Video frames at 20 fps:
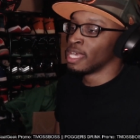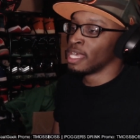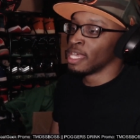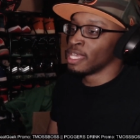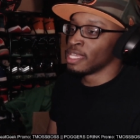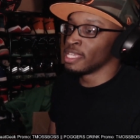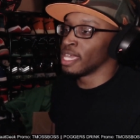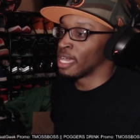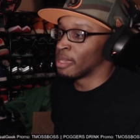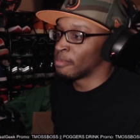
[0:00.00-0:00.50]

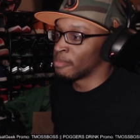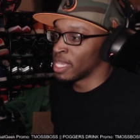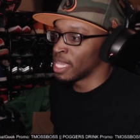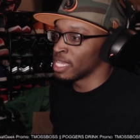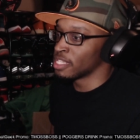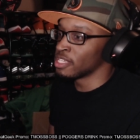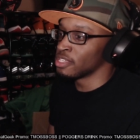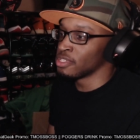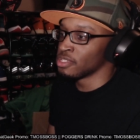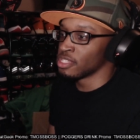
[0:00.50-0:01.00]
Yeah,
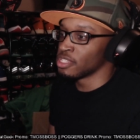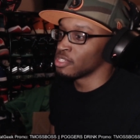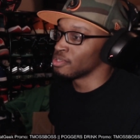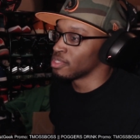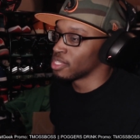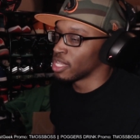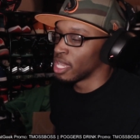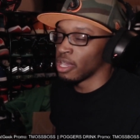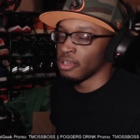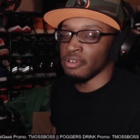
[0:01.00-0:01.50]
man, you
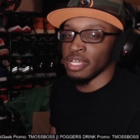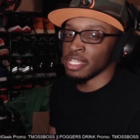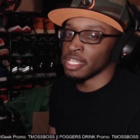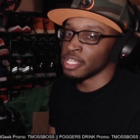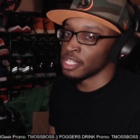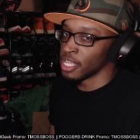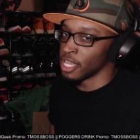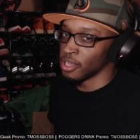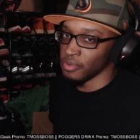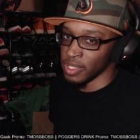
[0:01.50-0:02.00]
already
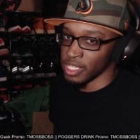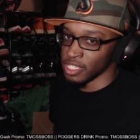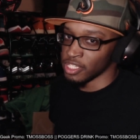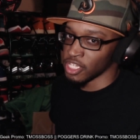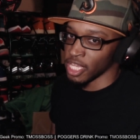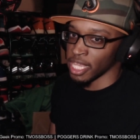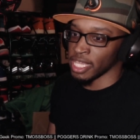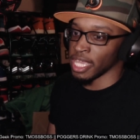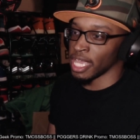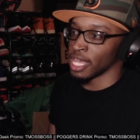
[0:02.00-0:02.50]
know when
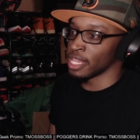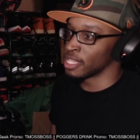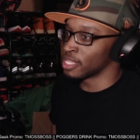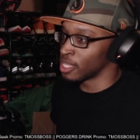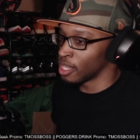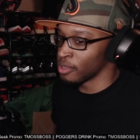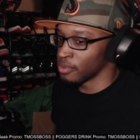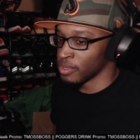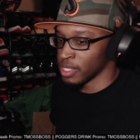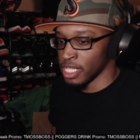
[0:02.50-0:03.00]
Jake
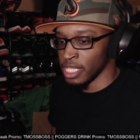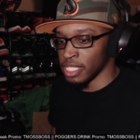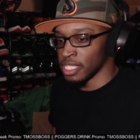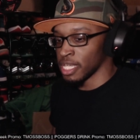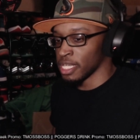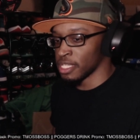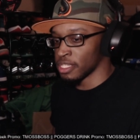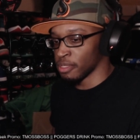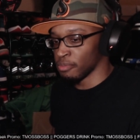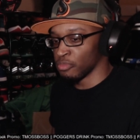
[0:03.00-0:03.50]
Gyllenhaal, when he
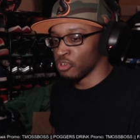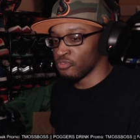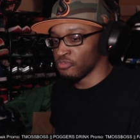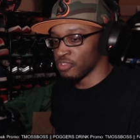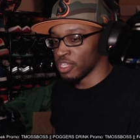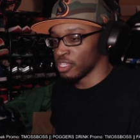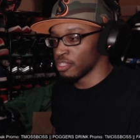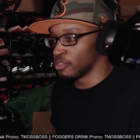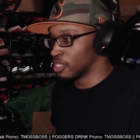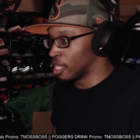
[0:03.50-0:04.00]
does a movie,
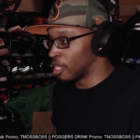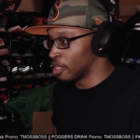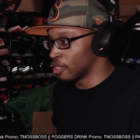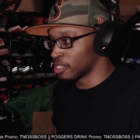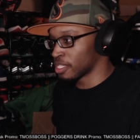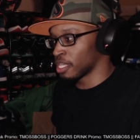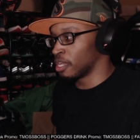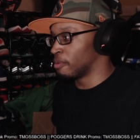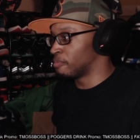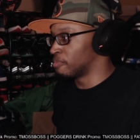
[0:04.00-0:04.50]
you know it's
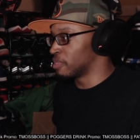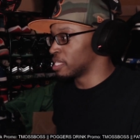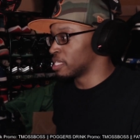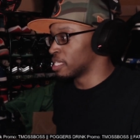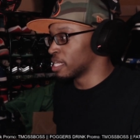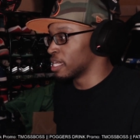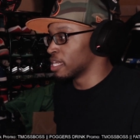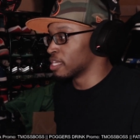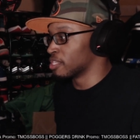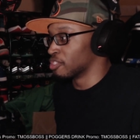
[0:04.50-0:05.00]
gonna be
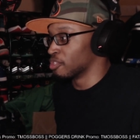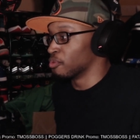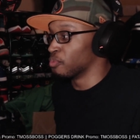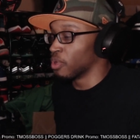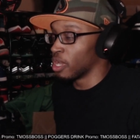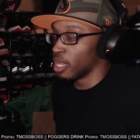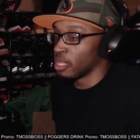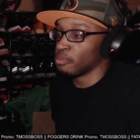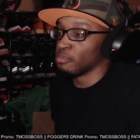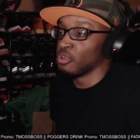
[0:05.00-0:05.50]
good. The
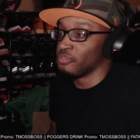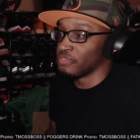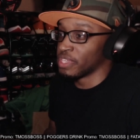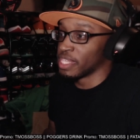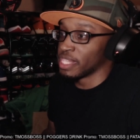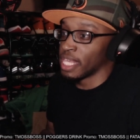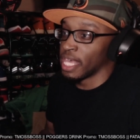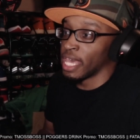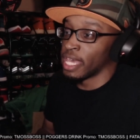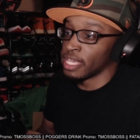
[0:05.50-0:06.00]
one movie
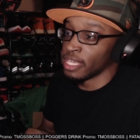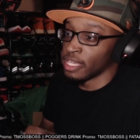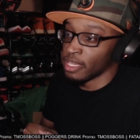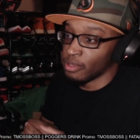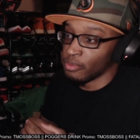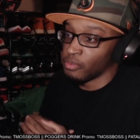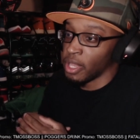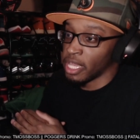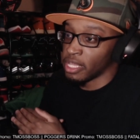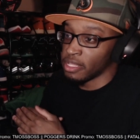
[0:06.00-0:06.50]
that I
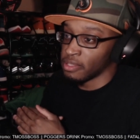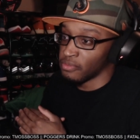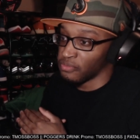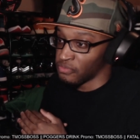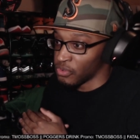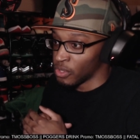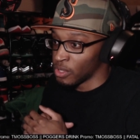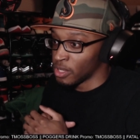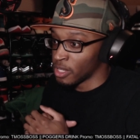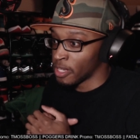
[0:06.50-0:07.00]
am waiting
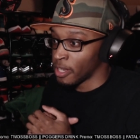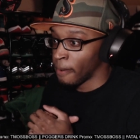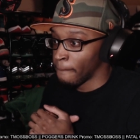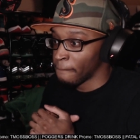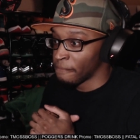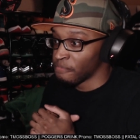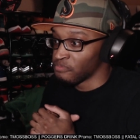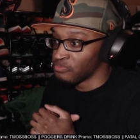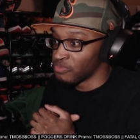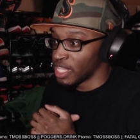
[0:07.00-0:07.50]
for,
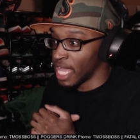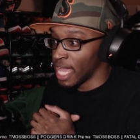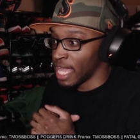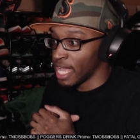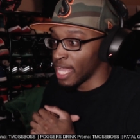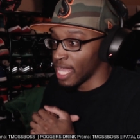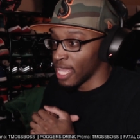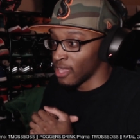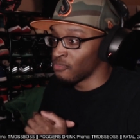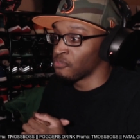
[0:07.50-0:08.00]

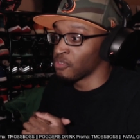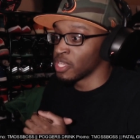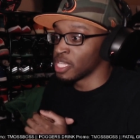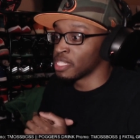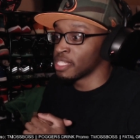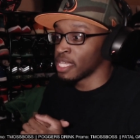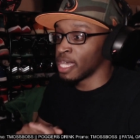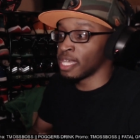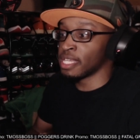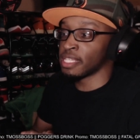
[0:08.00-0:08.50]
that if it
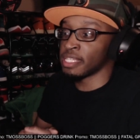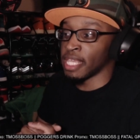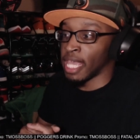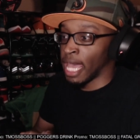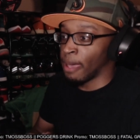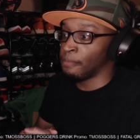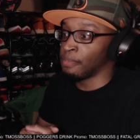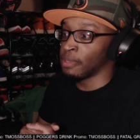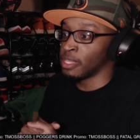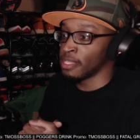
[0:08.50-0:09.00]
does
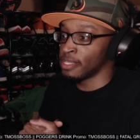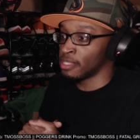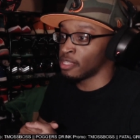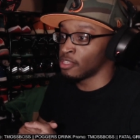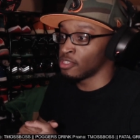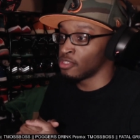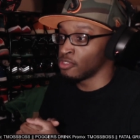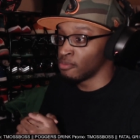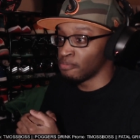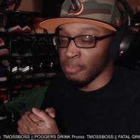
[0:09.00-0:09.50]
happen,
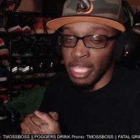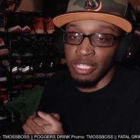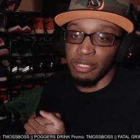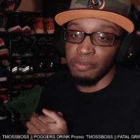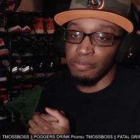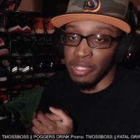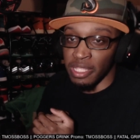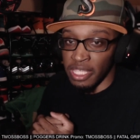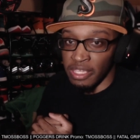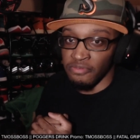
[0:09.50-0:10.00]
you best
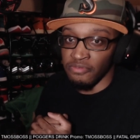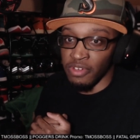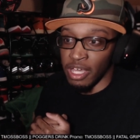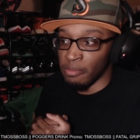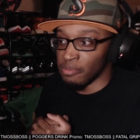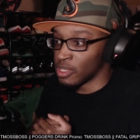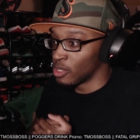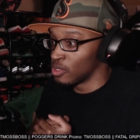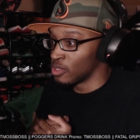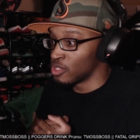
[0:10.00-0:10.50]
believe
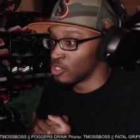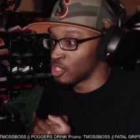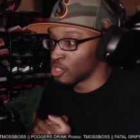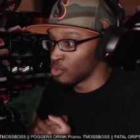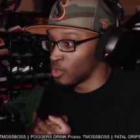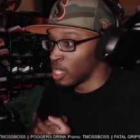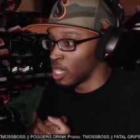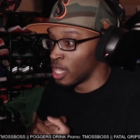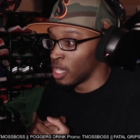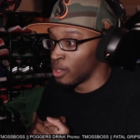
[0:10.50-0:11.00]
I'm going to
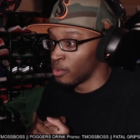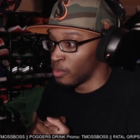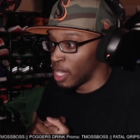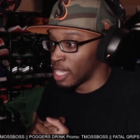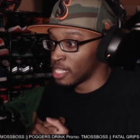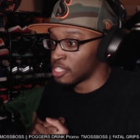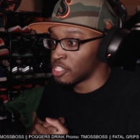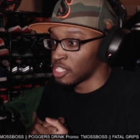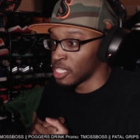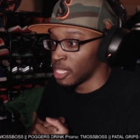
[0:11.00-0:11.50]

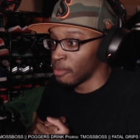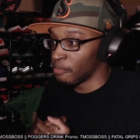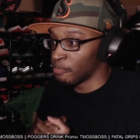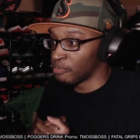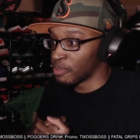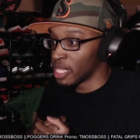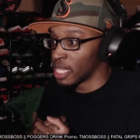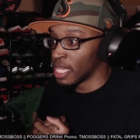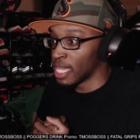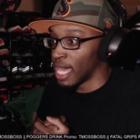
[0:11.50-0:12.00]
watch it.
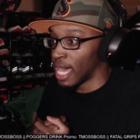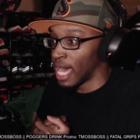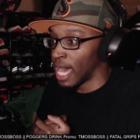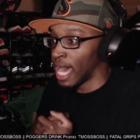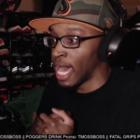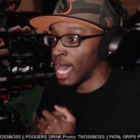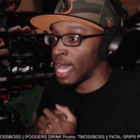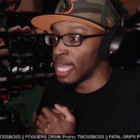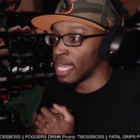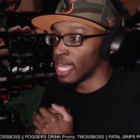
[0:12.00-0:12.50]
But
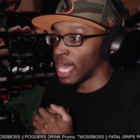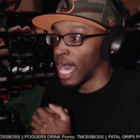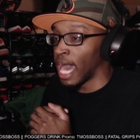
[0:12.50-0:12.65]
I